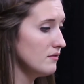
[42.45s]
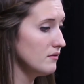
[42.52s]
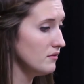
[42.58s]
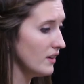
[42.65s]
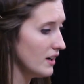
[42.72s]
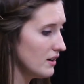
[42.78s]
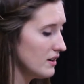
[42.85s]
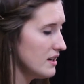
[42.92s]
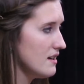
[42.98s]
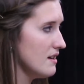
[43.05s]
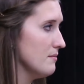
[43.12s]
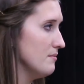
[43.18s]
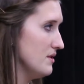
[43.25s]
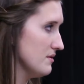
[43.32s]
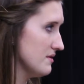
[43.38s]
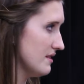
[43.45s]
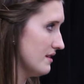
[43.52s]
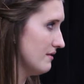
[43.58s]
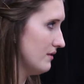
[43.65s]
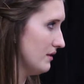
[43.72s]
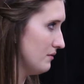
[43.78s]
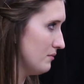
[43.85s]
very
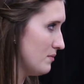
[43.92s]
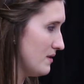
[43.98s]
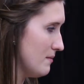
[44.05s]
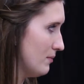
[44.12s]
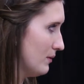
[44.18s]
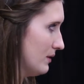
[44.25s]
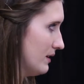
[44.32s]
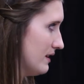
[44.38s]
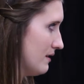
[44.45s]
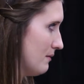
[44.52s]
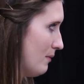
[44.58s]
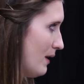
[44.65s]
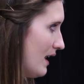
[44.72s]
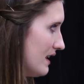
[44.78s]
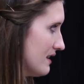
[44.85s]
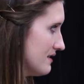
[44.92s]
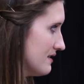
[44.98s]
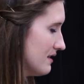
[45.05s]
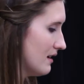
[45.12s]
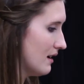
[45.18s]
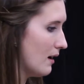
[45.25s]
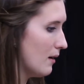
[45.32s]
abusive of people in the
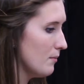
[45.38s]
past.